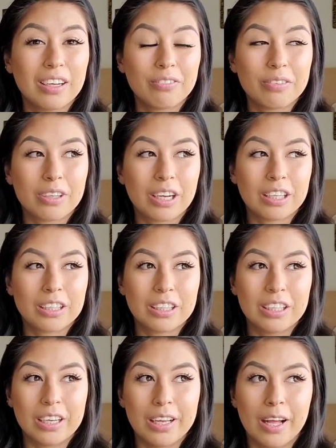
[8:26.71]
I feel like
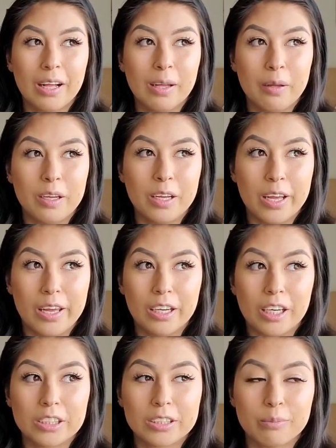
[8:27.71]
it
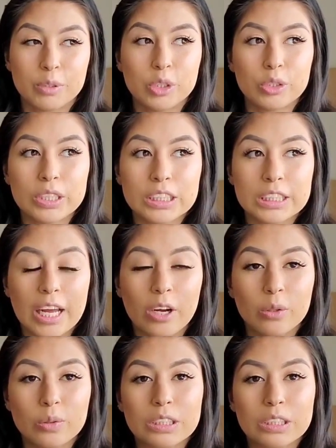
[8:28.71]
caused him to stress out,